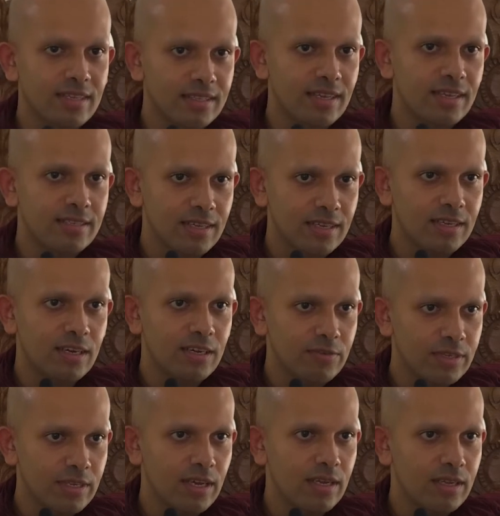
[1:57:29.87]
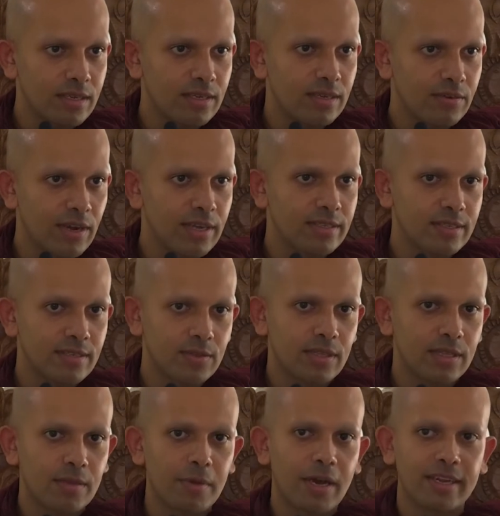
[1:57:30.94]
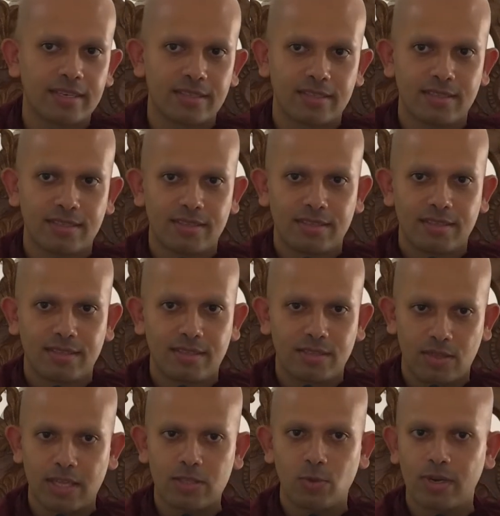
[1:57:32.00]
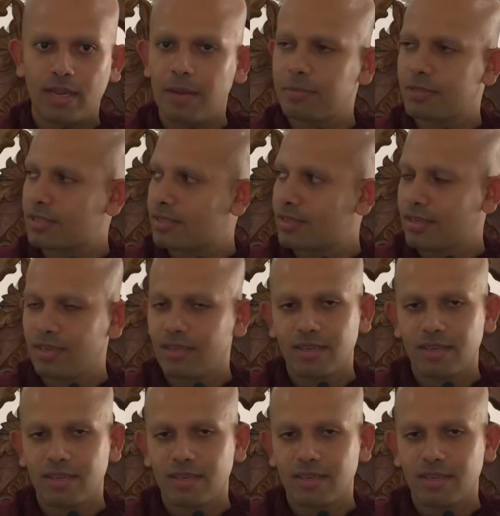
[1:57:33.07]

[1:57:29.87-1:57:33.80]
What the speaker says: Sanya Sankara Vijnana arises within the mind. So that's what happens.